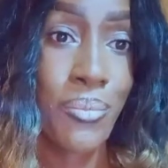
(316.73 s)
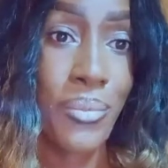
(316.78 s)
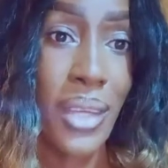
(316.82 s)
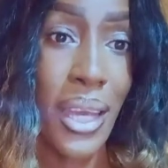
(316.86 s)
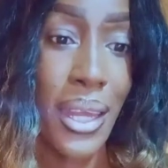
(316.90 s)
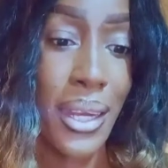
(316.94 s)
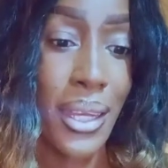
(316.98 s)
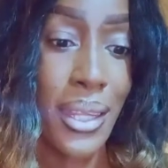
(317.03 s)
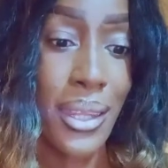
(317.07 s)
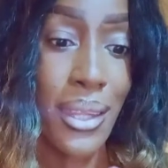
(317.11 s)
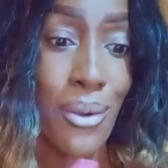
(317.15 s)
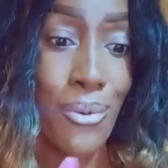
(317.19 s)

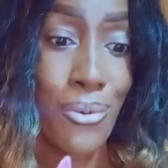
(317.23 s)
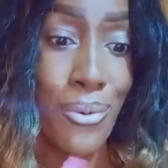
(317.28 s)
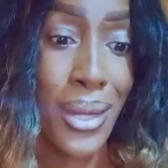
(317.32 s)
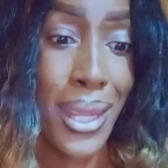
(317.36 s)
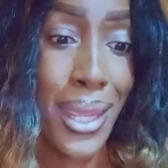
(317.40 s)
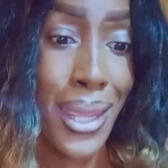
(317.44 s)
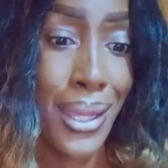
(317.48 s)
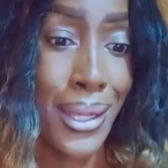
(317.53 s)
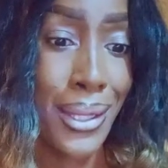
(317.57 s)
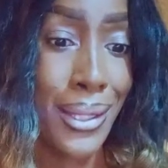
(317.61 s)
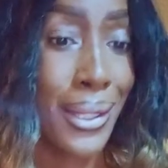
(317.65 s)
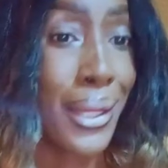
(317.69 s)
another
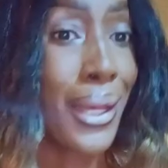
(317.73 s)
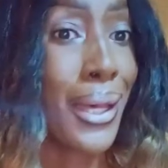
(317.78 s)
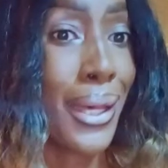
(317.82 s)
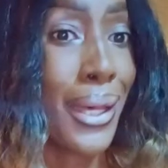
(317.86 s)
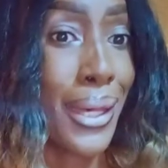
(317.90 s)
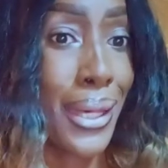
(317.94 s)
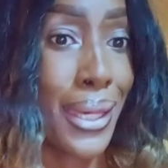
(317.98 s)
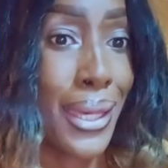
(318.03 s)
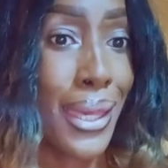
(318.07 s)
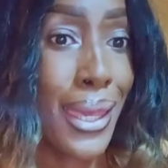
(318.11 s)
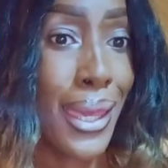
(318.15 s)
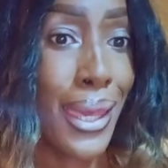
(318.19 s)
ring
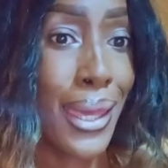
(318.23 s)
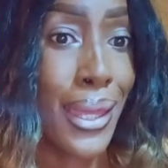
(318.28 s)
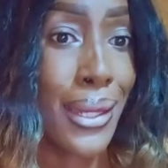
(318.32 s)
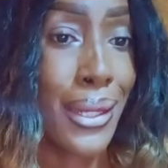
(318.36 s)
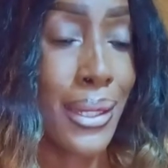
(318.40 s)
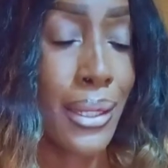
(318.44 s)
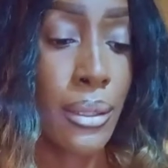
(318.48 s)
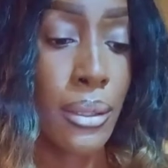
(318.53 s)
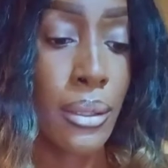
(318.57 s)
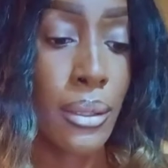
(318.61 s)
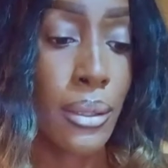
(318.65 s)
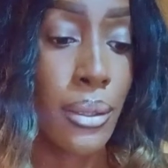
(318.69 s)
again.
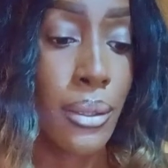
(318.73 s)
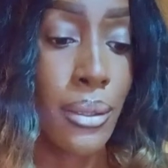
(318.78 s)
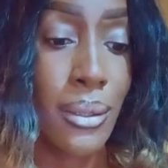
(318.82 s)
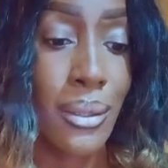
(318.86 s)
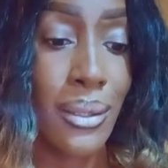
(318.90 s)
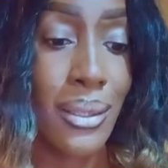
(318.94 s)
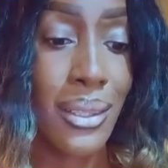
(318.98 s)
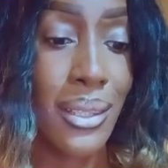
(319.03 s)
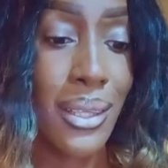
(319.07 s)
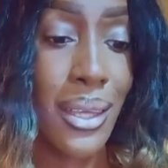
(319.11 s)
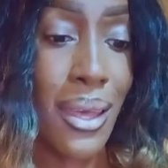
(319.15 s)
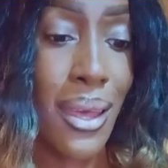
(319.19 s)

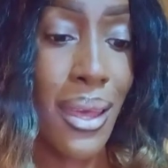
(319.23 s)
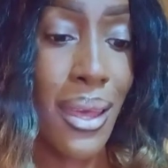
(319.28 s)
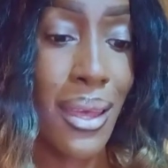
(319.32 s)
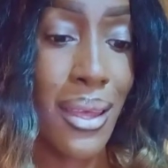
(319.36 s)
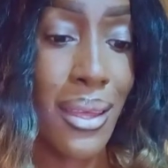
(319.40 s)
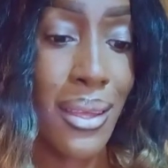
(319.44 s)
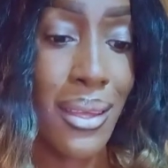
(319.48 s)
I